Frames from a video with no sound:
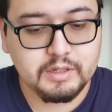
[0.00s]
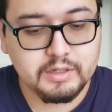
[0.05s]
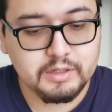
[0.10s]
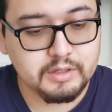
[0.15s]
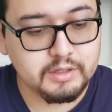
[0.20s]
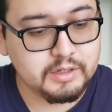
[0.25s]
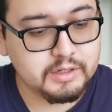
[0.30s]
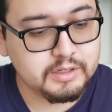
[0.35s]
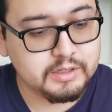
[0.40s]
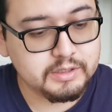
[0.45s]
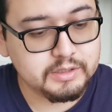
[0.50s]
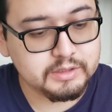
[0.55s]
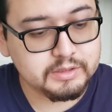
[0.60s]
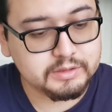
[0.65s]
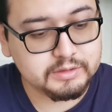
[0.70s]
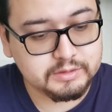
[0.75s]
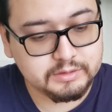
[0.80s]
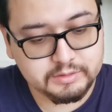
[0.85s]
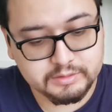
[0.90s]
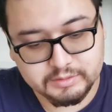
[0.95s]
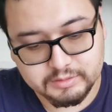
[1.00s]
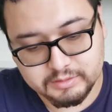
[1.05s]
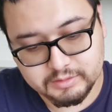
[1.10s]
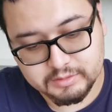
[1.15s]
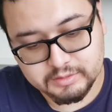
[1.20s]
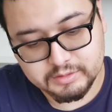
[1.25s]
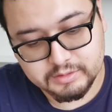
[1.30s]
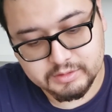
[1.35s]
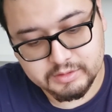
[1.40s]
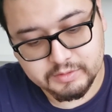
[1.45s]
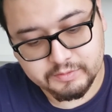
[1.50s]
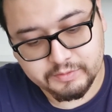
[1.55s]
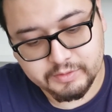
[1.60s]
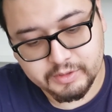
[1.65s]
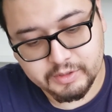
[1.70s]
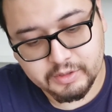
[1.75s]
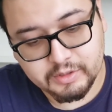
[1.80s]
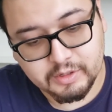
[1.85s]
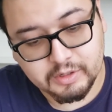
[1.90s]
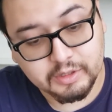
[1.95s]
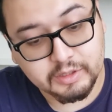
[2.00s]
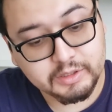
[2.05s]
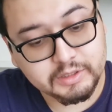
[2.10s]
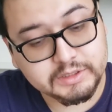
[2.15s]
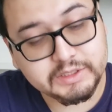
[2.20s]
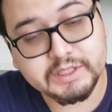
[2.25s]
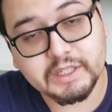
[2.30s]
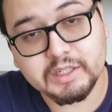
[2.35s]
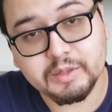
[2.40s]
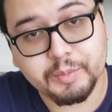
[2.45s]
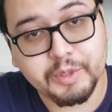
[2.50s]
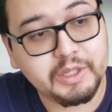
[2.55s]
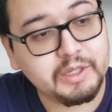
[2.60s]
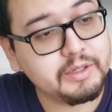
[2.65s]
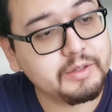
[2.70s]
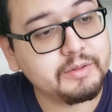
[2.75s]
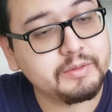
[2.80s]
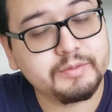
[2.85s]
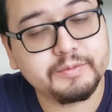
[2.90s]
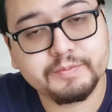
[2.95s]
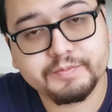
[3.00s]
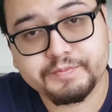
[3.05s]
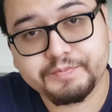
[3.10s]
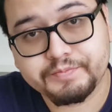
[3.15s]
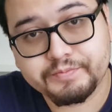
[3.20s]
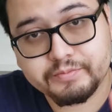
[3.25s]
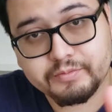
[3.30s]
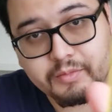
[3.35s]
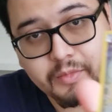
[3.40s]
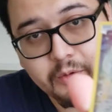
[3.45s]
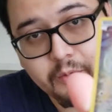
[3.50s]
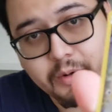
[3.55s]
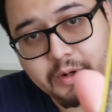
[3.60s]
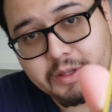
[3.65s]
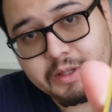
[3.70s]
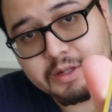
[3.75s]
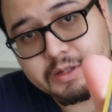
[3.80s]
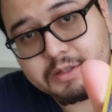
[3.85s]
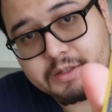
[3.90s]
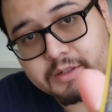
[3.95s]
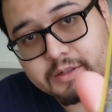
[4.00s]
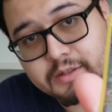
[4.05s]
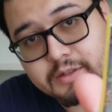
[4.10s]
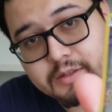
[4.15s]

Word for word: the the front card, Celebi, right there.